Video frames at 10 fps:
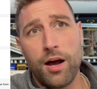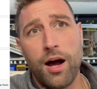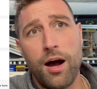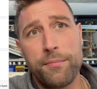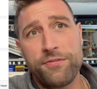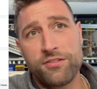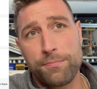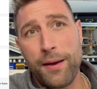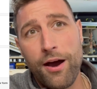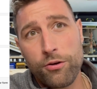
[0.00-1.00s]
If it's a
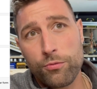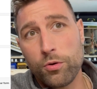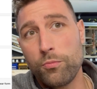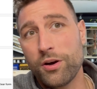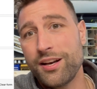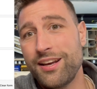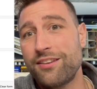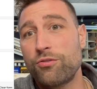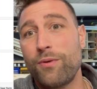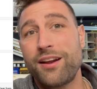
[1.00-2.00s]
powder room, we're going to
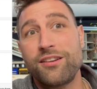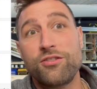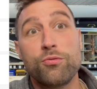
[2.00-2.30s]
get directed